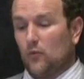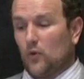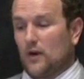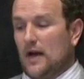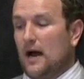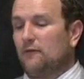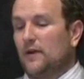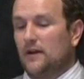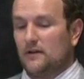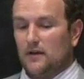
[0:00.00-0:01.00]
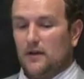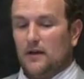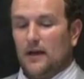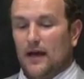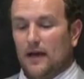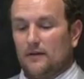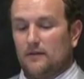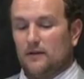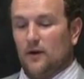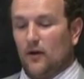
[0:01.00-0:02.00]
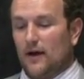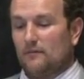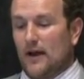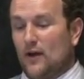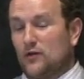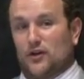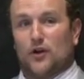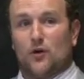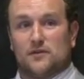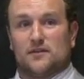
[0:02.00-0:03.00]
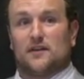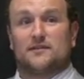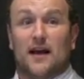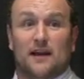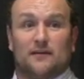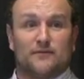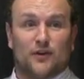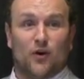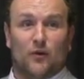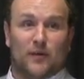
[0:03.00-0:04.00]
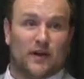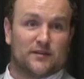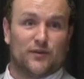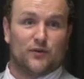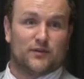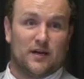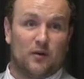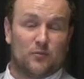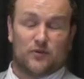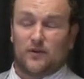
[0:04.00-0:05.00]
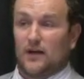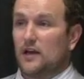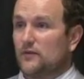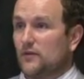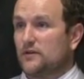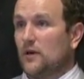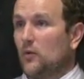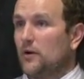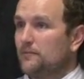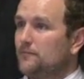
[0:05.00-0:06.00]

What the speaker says: We're confident. And, you know, I know as a coach it's exciting to go up against a new team. I'm sure the guys feel the same way.